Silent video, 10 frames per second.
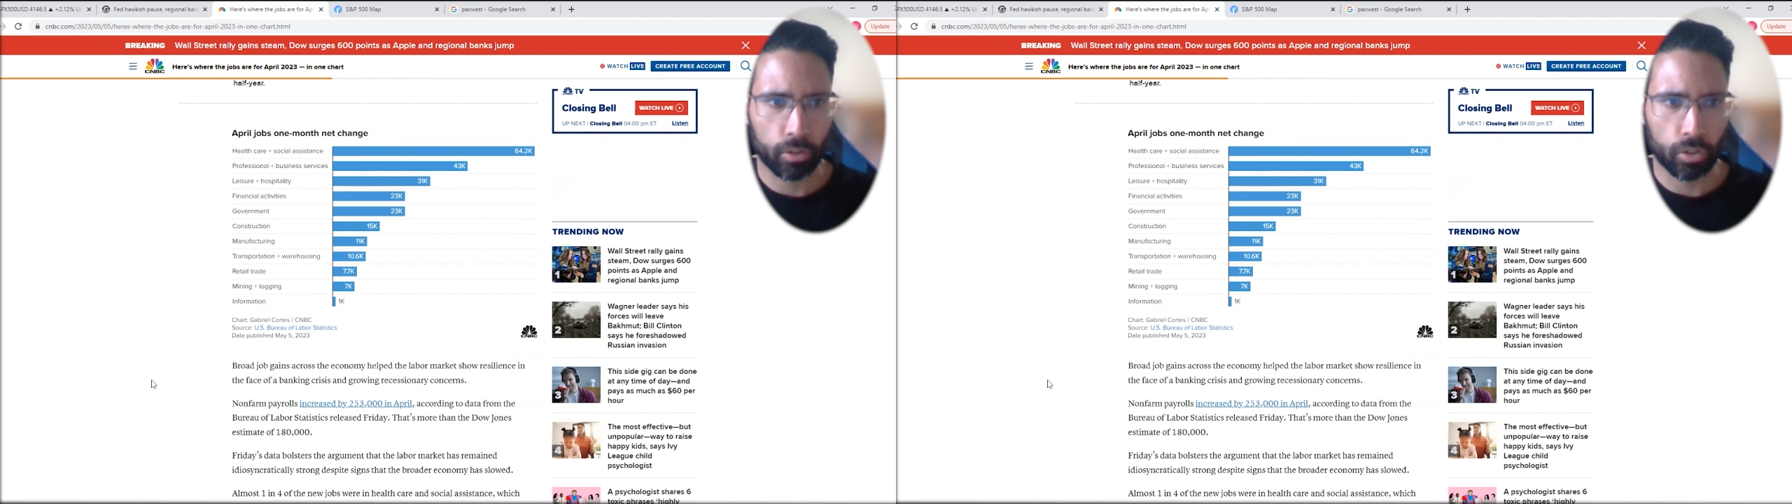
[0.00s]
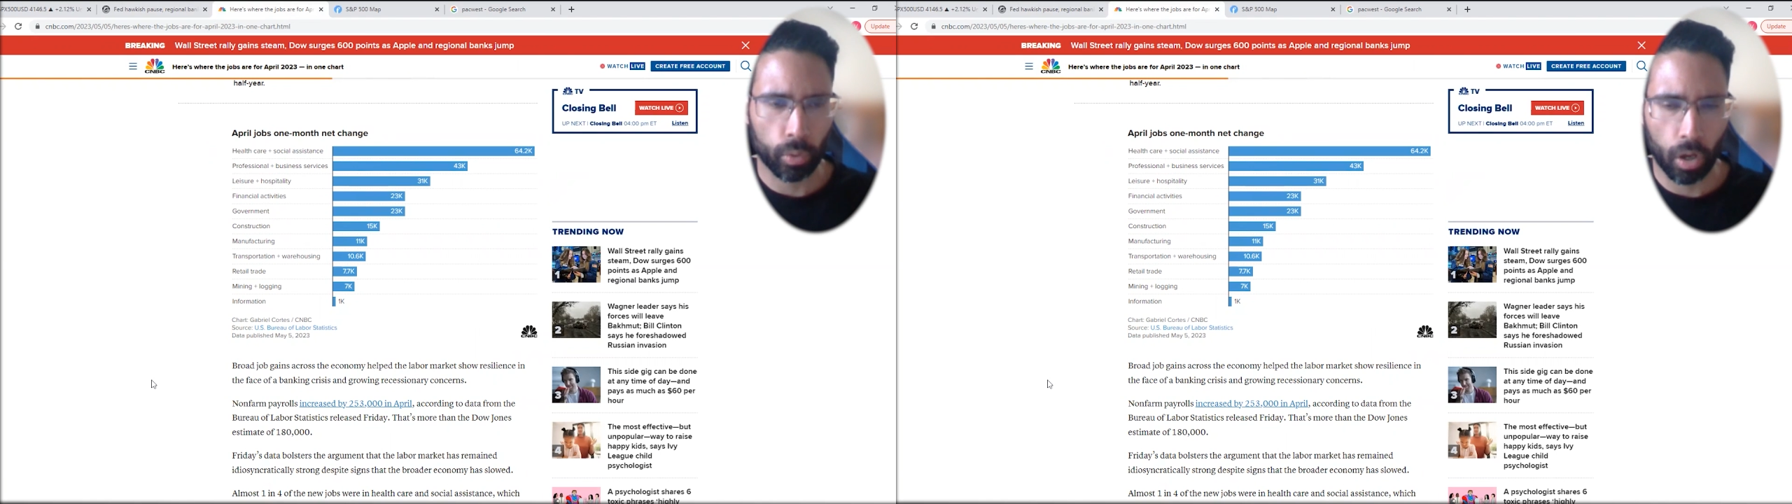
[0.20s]

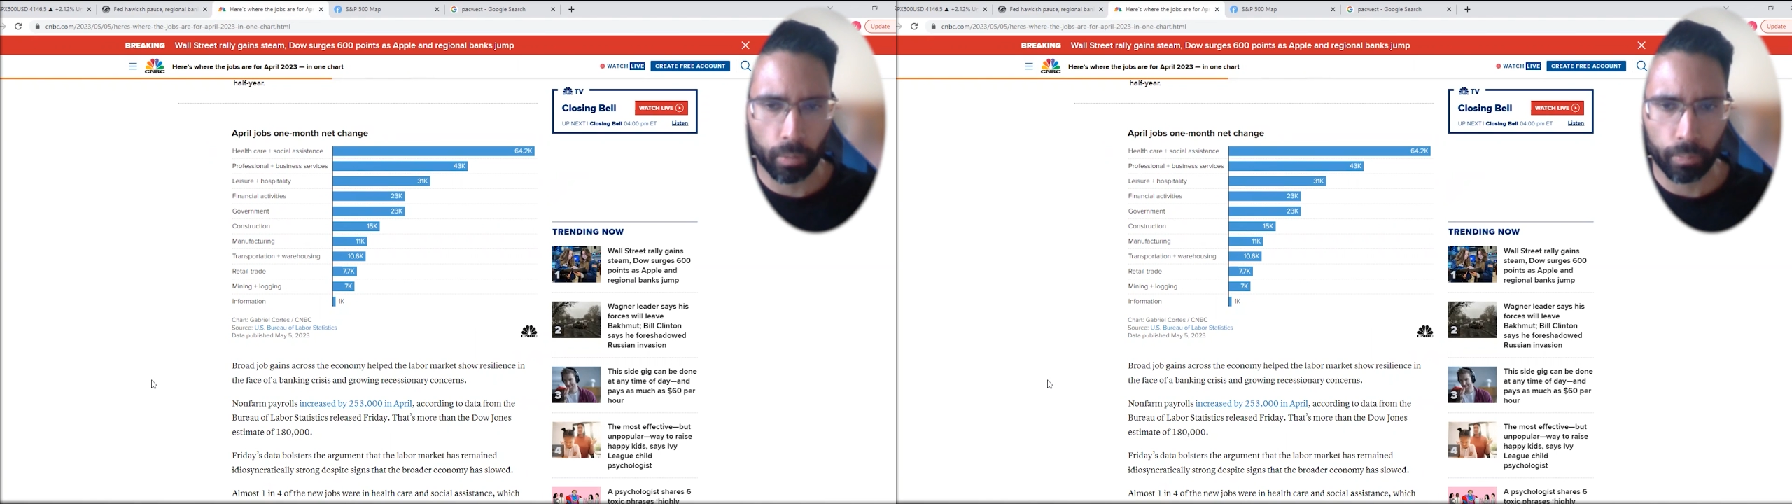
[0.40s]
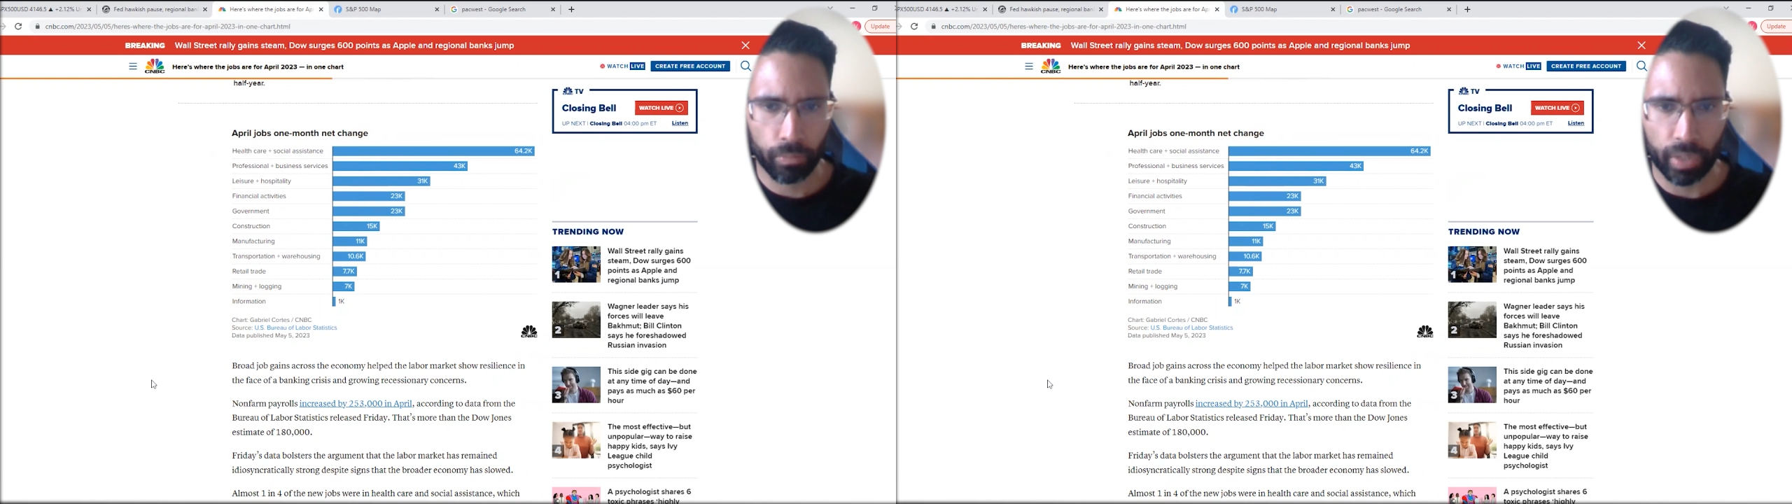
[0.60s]
we're
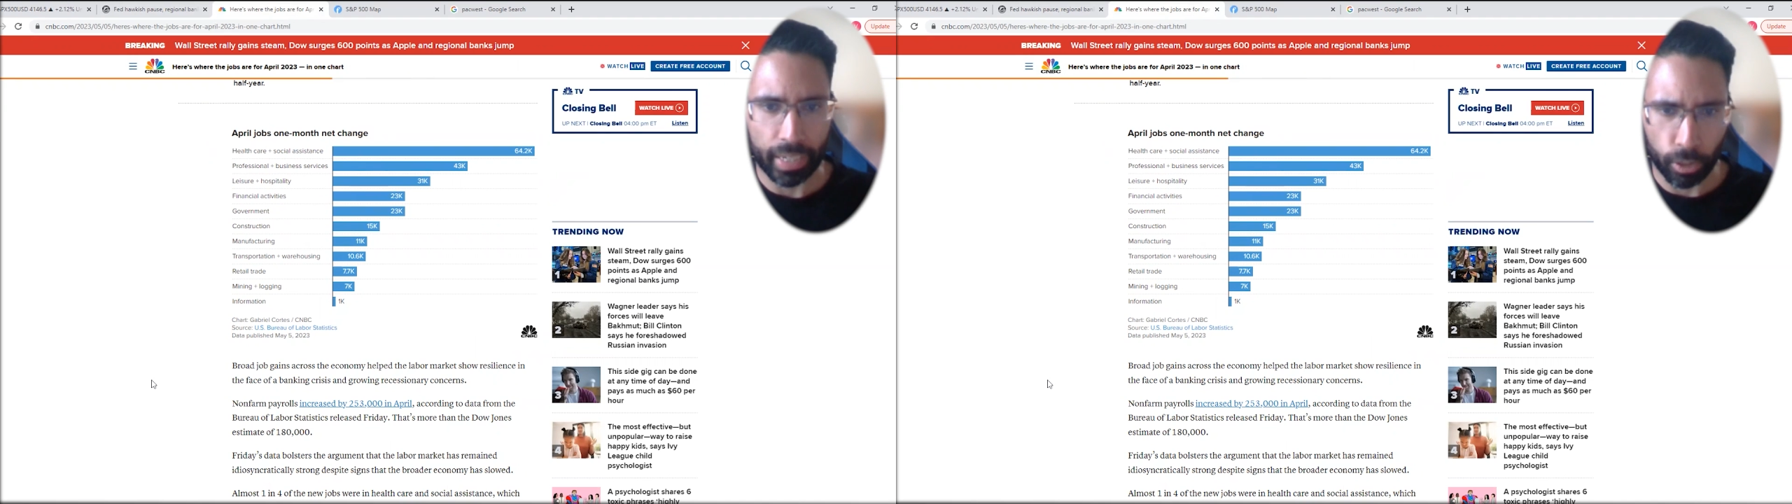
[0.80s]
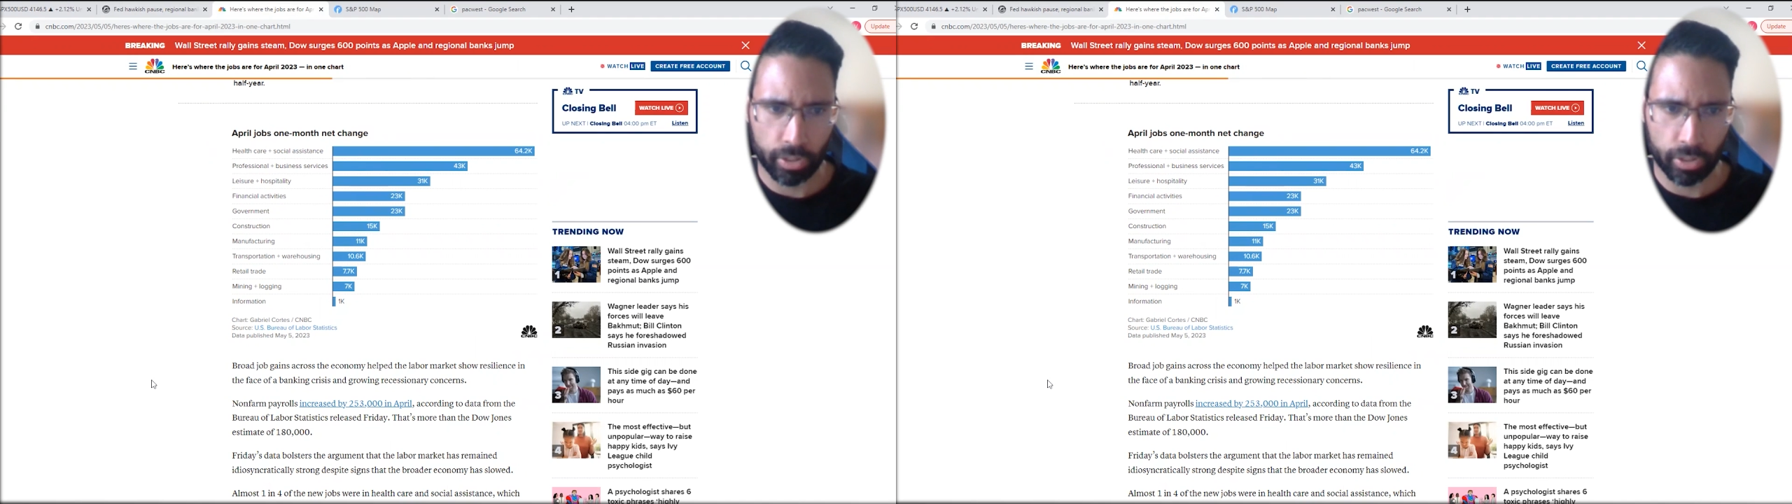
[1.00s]
not
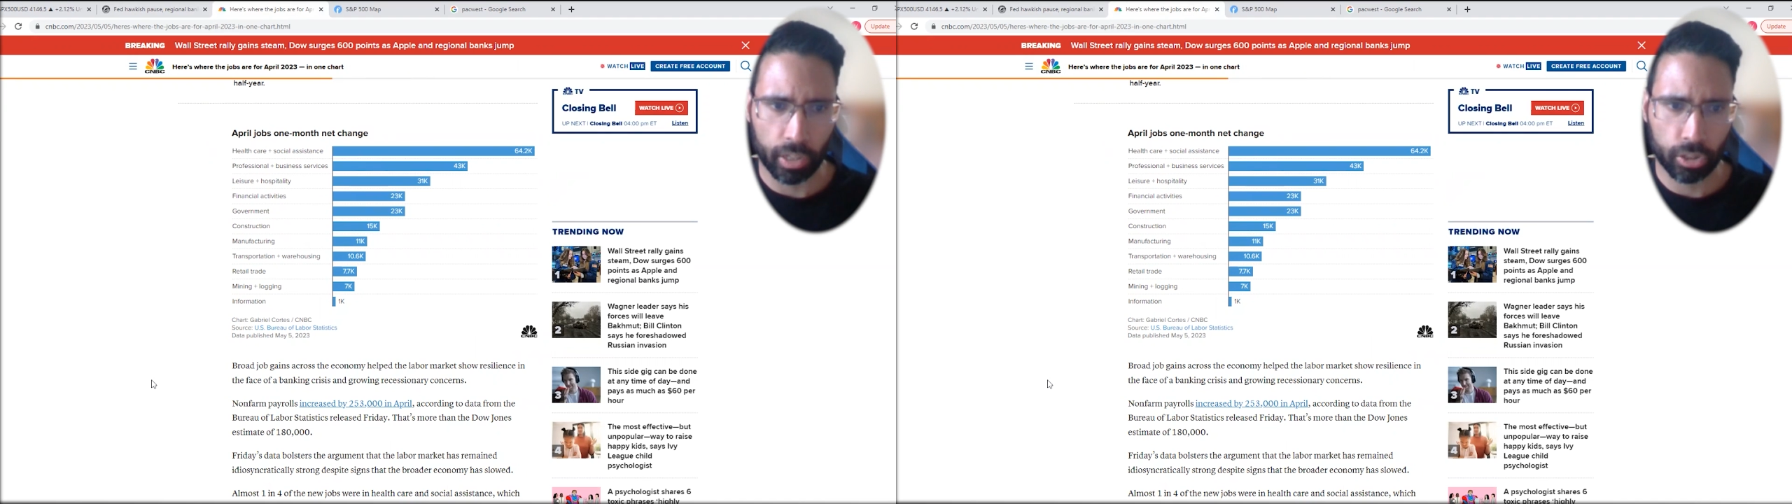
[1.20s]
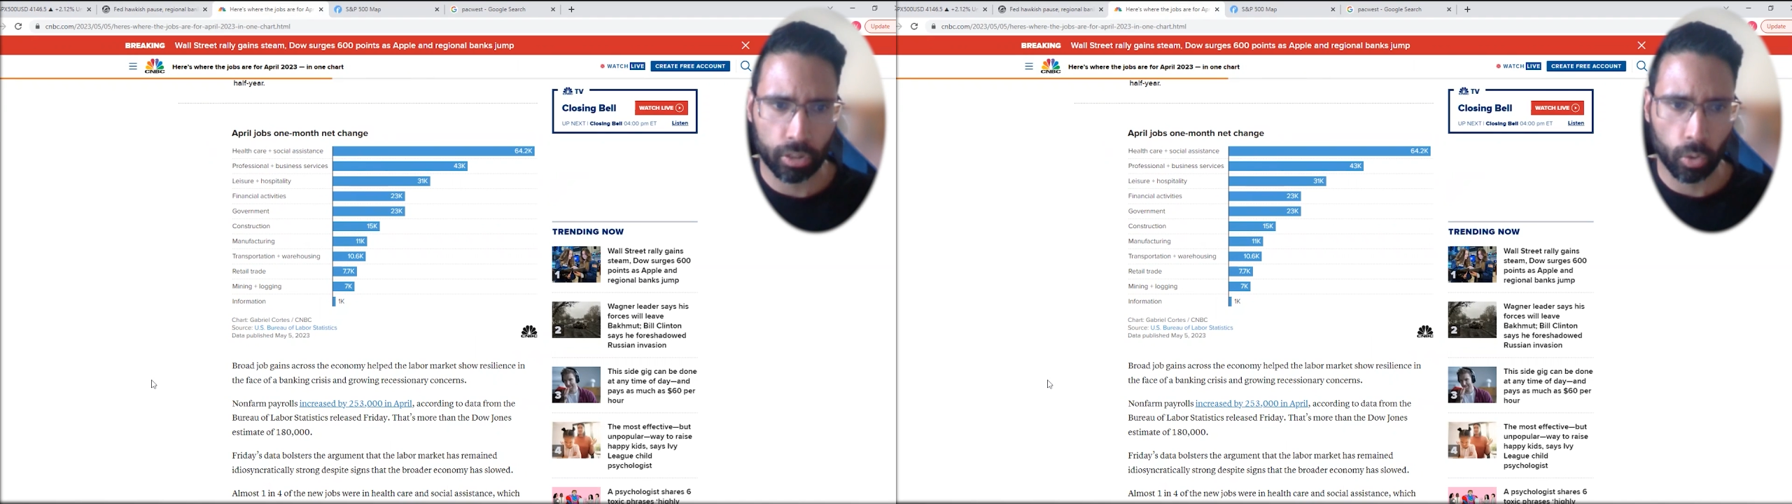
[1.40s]
in a
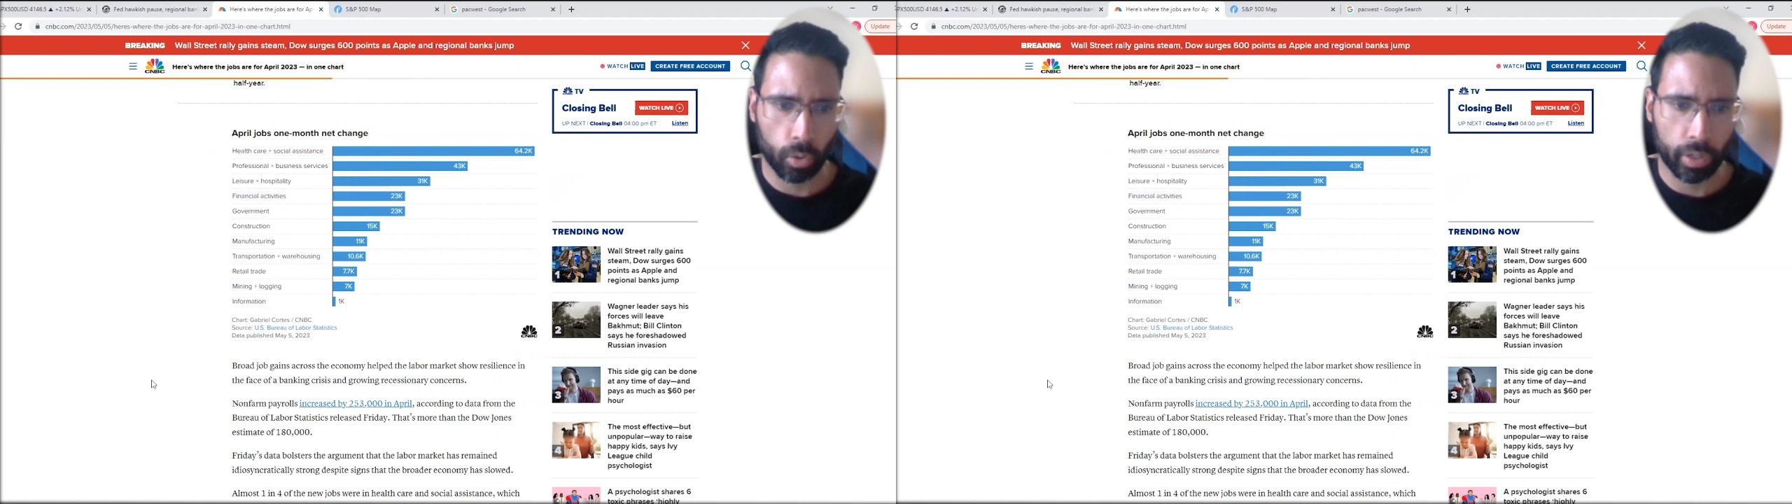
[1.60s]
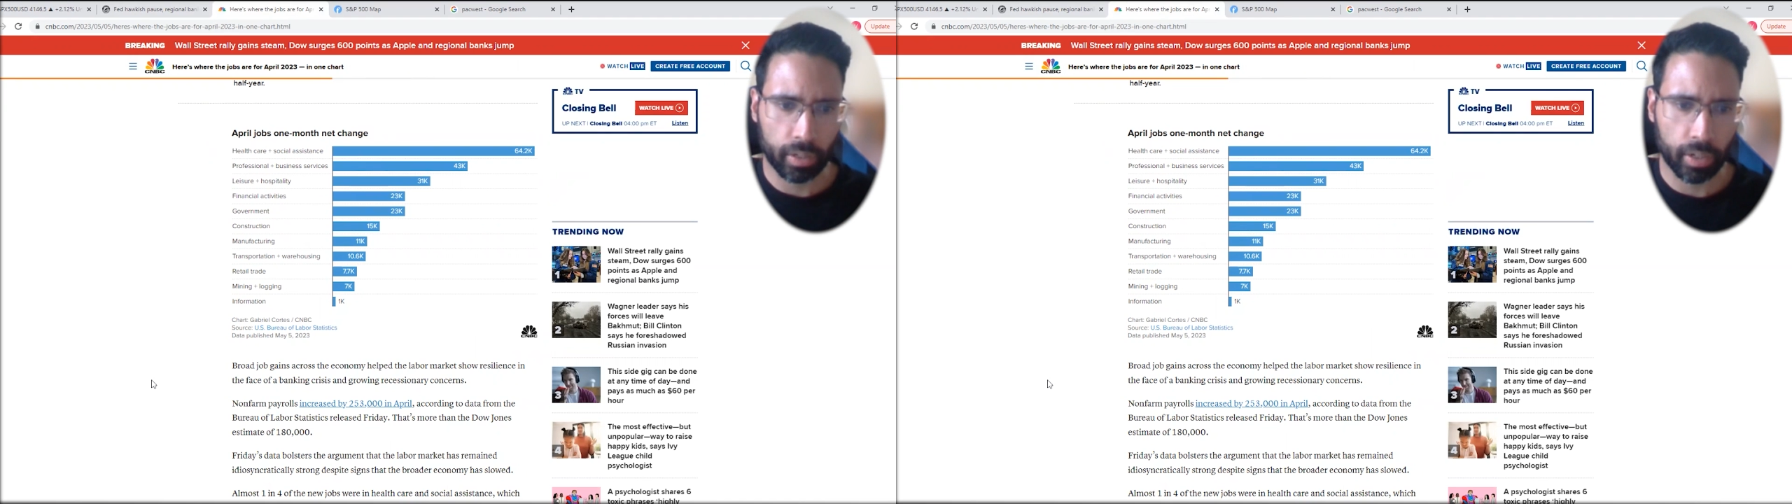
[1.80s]
recession
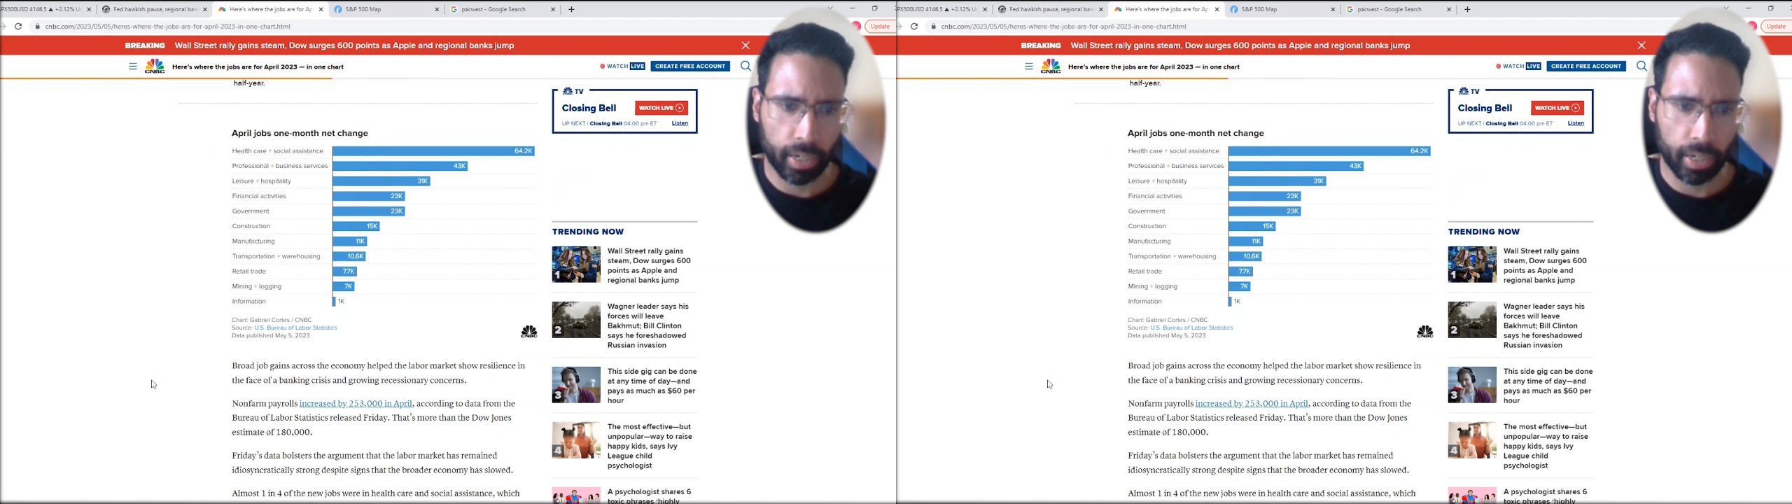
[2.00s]
or in an